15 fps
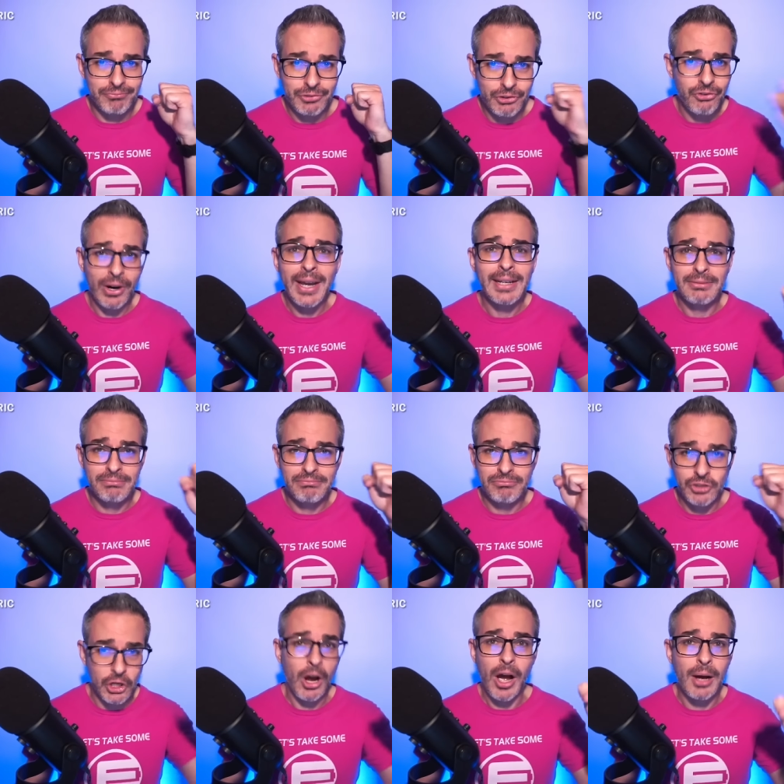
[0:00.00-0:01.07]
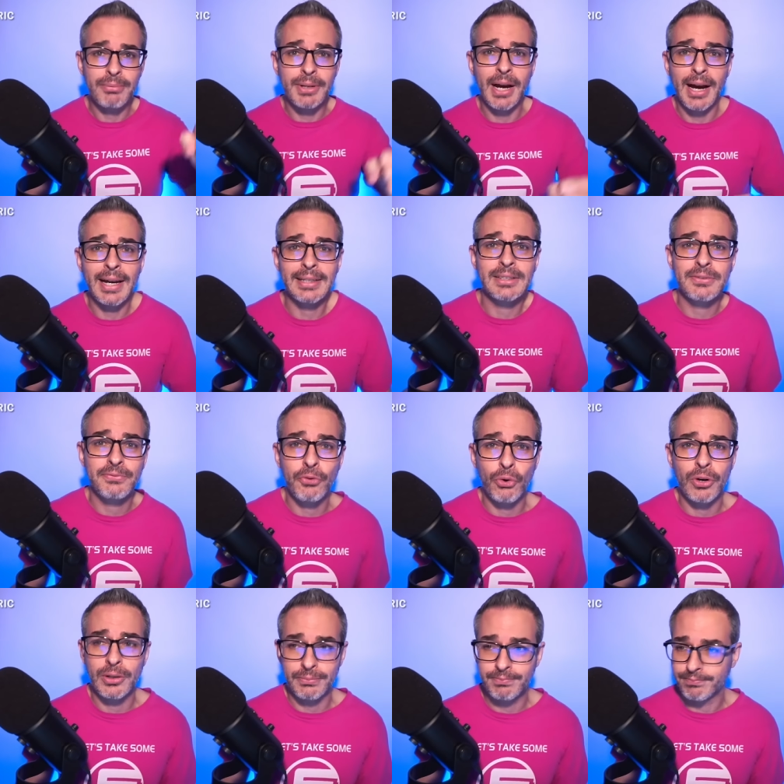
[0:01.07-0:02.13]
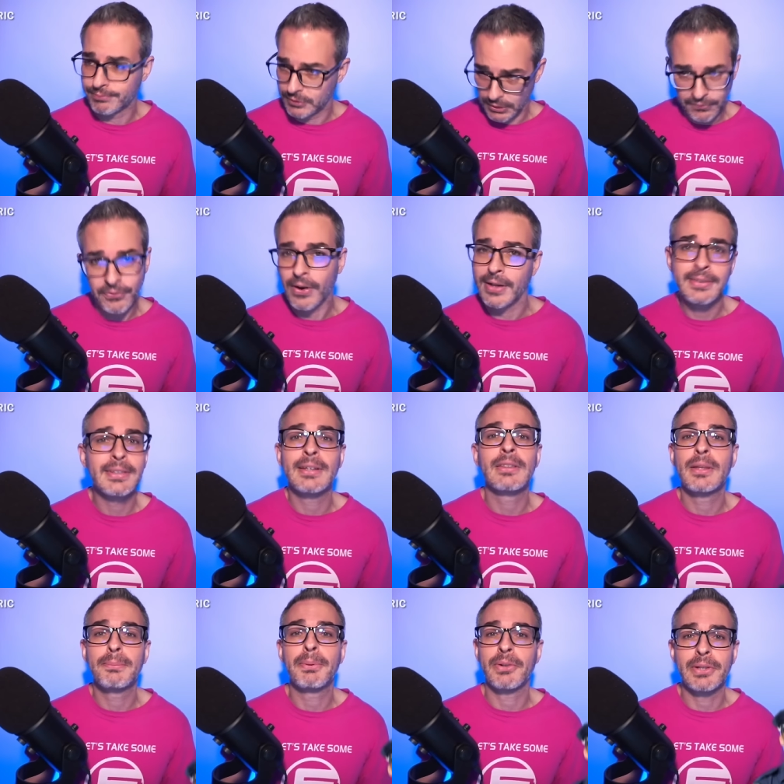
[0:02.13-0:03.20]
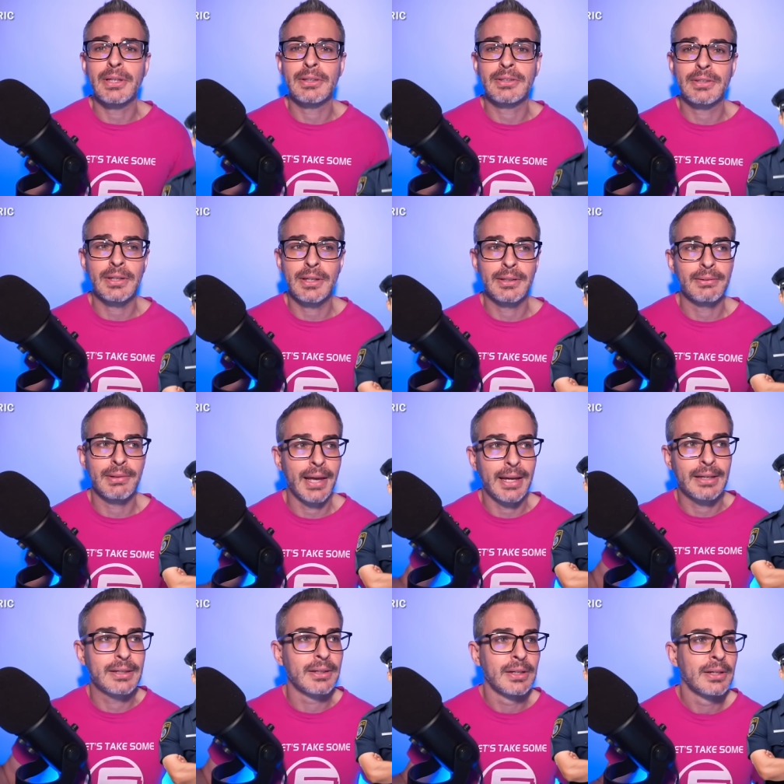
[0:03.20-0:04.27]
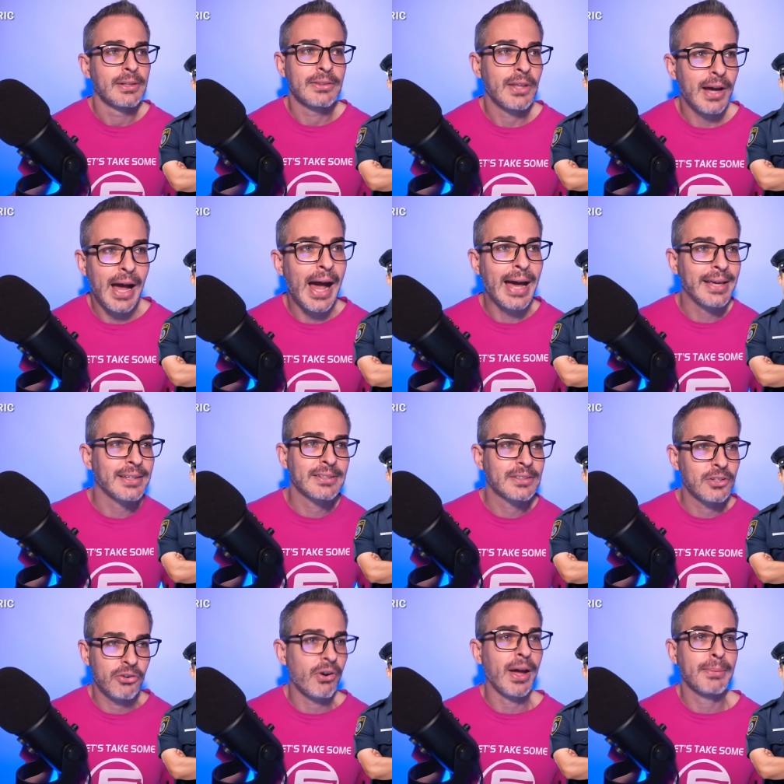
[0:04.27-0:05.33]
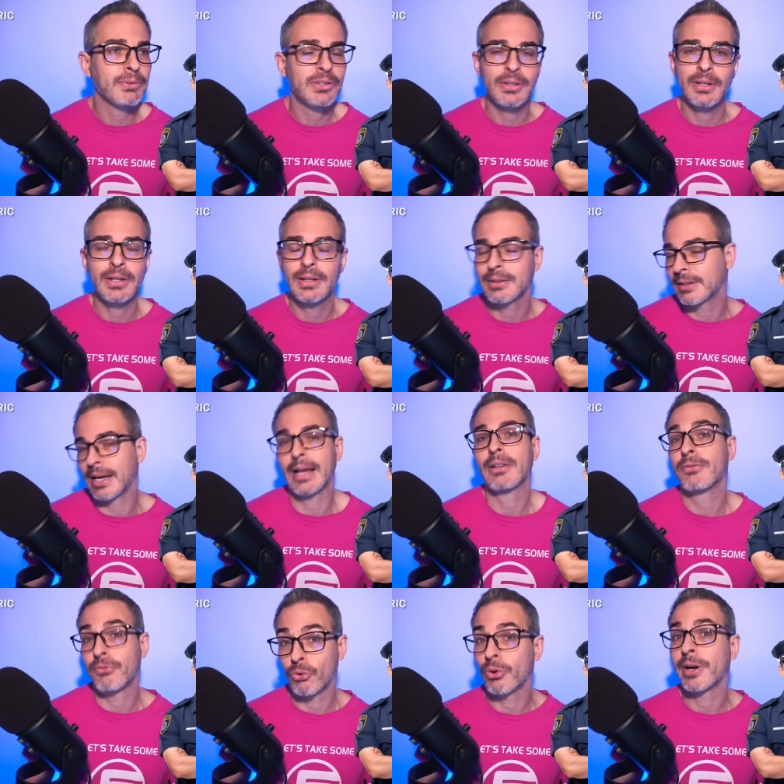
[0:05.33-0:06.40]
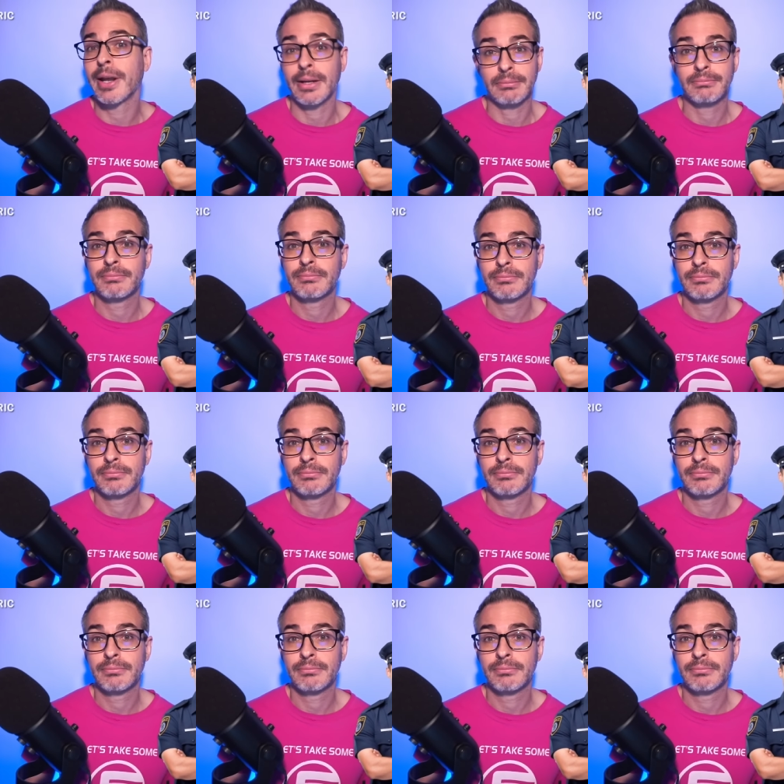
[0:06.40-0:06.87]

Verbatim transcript: great job, guys, for defunding the police in like the highest crime city in California.